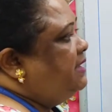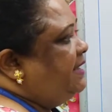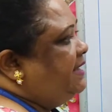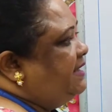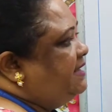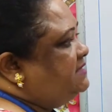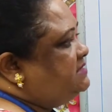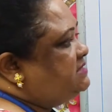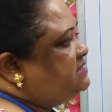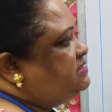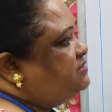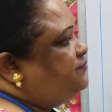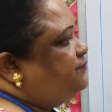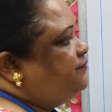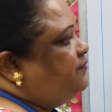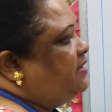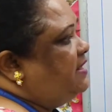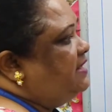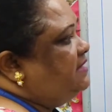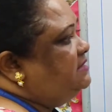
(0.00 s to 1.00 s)
It's
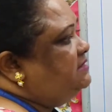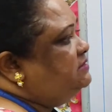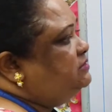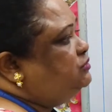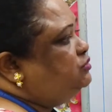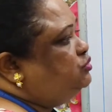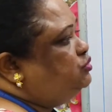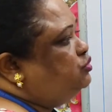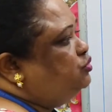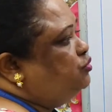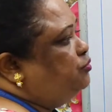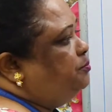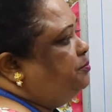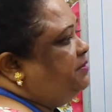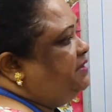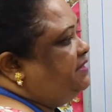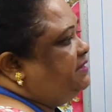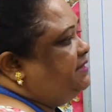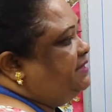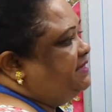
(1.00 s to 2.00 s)
fun to
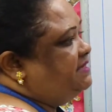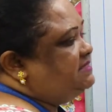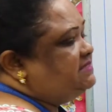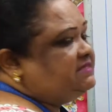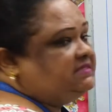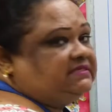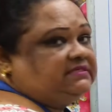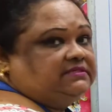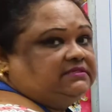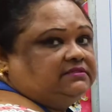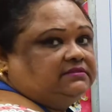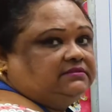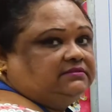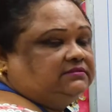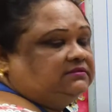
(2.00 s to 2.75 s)
be this.